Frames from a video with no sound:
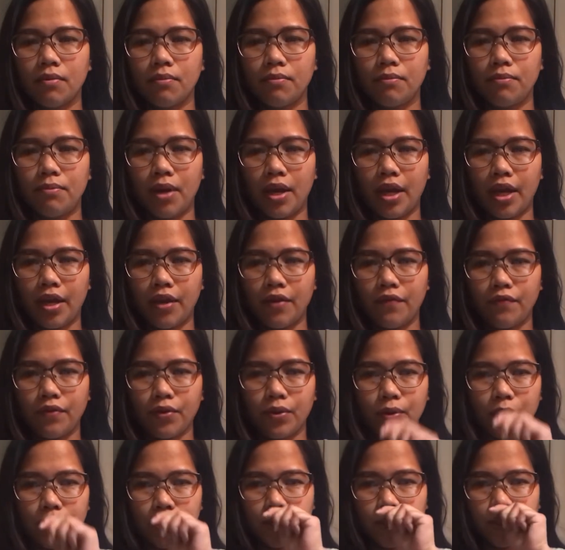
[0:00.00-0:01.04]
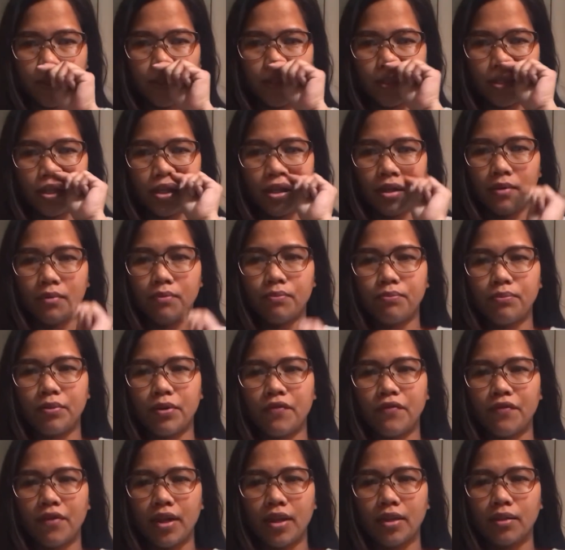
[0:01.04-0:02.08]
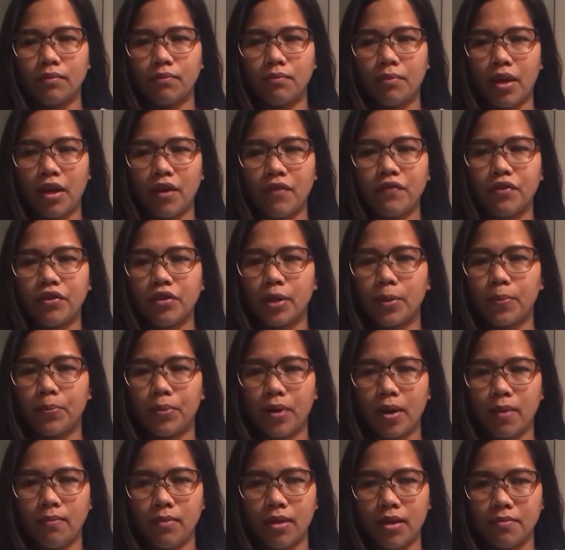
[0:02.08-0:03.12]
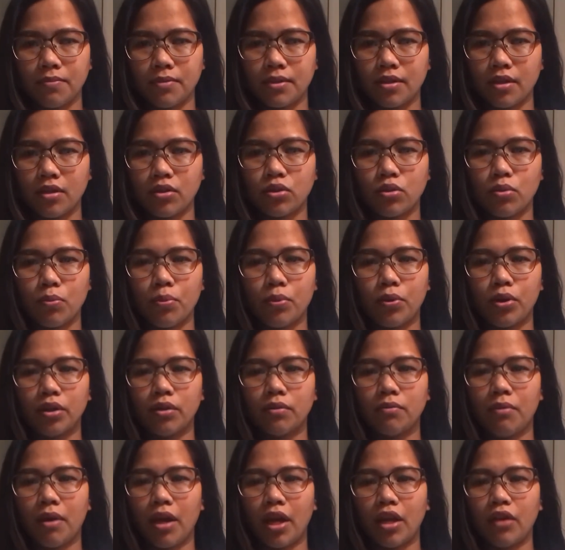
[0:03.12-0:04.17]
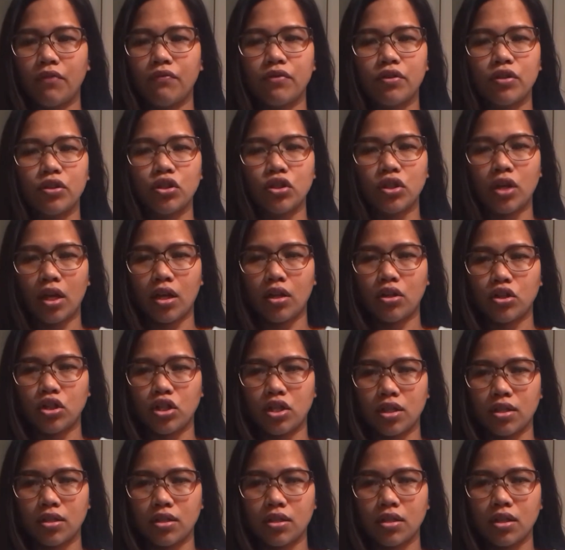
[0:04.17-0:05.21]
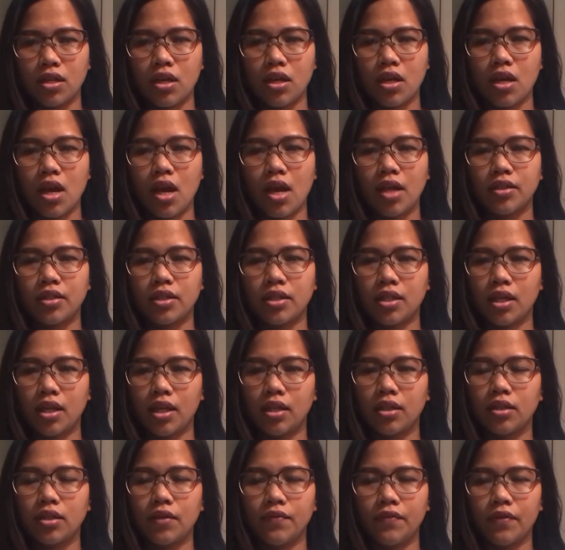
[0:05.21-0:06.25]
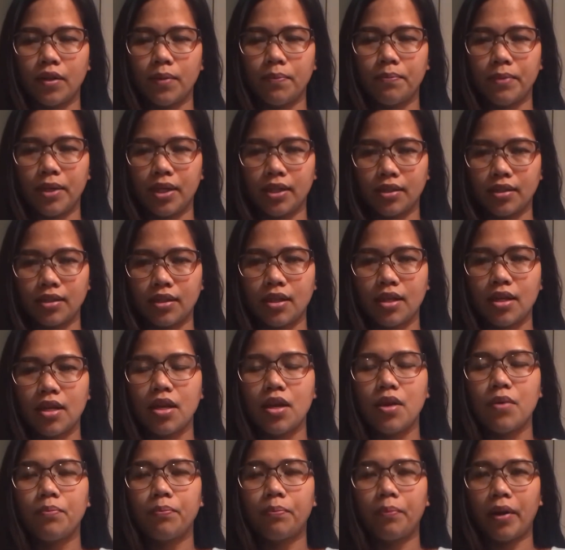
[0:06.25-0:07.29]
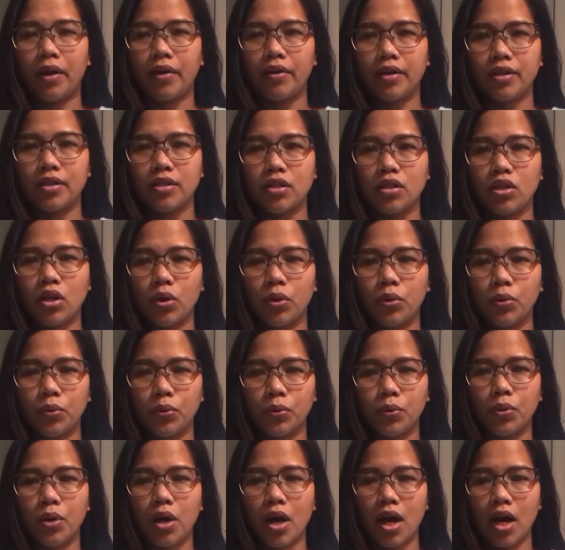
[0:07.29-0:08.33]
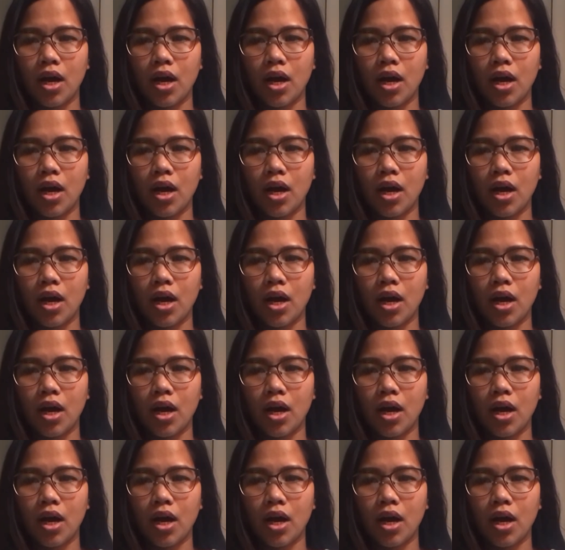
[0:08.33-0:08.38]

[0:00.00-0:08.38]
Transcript: behaviors, prevent behavioral problems, and support behavior changes and skill development. Parents who